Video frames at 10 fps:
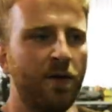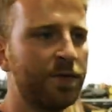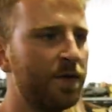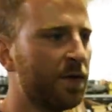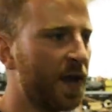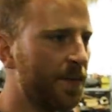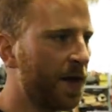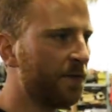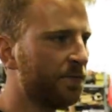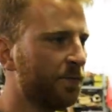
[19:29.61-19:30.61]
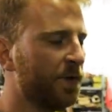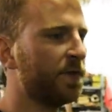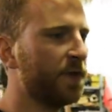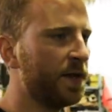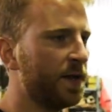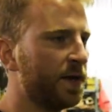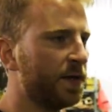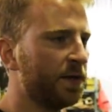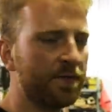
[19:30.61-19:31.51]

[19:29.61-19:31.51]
also came out with the uh,